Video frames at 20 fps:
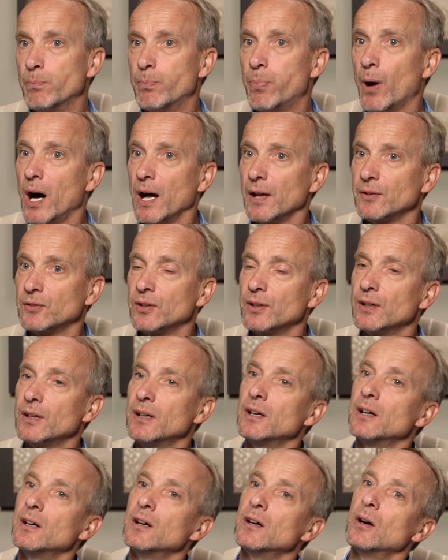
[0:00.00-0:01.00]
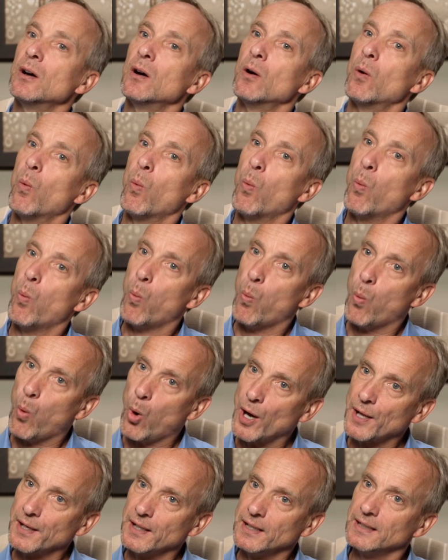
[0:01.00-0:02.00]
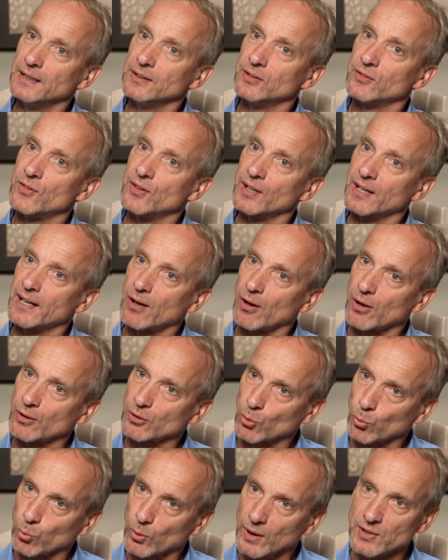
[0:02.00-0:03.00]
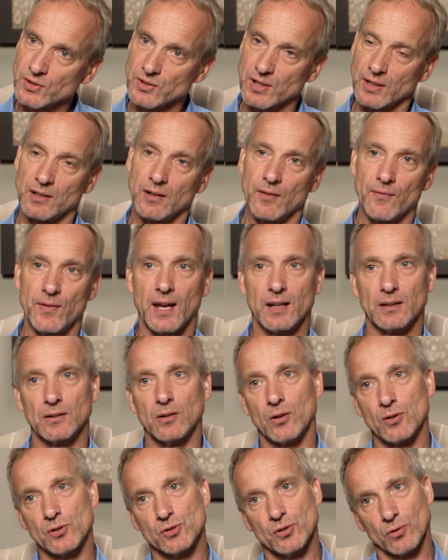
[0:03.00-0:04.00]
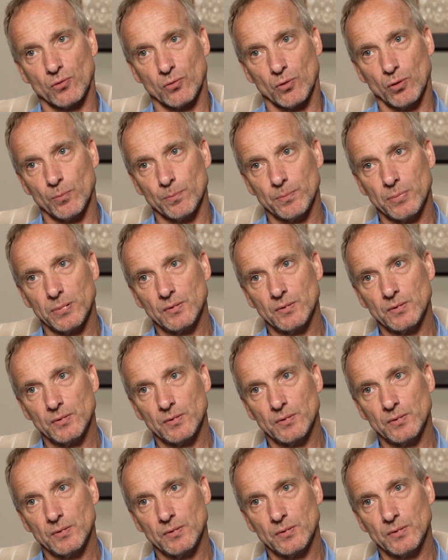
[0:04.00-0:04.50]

but what is the characteristic of that larger group?